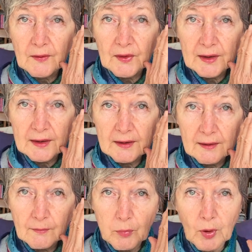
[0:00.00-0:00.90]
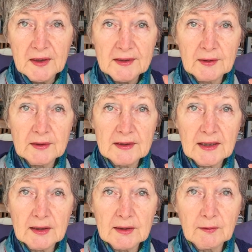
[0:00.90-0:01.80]
the poisons
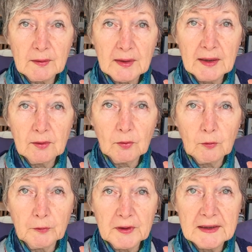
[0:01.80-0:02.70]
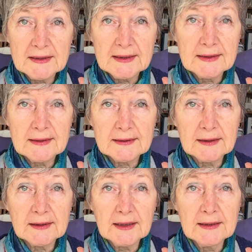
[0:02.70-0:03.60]
that kill off the diseases
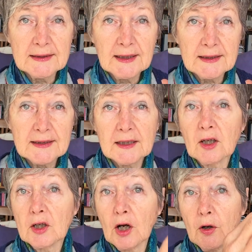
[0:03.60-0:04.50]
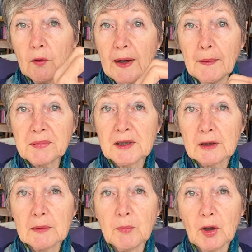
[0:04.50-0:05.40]
and insects that are now
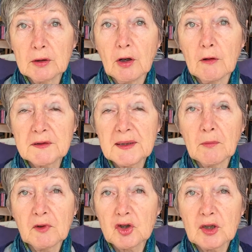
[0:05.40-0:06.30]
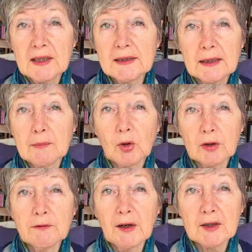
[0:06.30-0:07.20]
absolutely part of some of the genetically
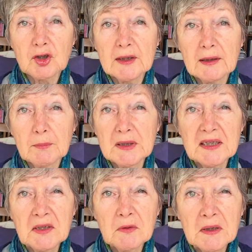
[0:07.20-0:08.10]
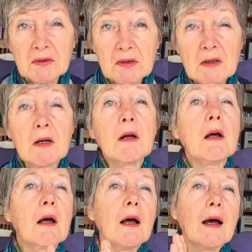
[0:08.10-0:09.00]
modified material,
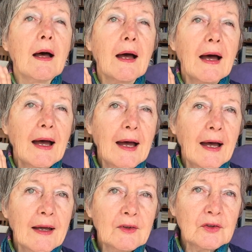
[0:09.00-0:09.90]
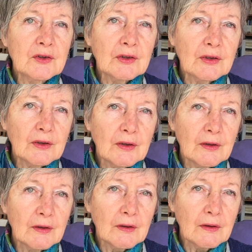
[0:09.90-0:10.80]
and
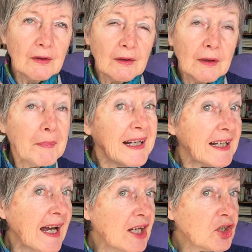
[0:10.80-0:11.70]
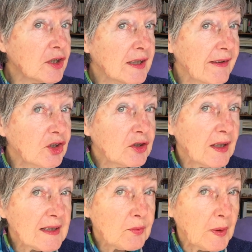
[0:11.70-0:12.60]
the medication given to
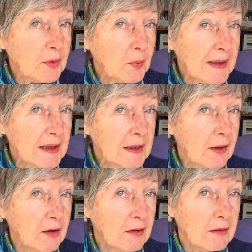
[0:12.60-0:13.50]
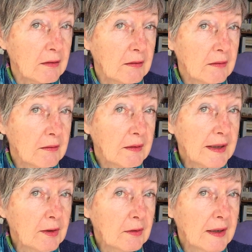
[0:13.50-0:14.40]
us when we are
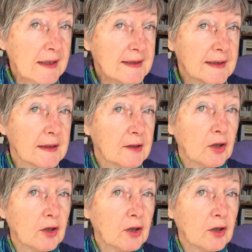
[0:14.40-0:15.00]
ill and see a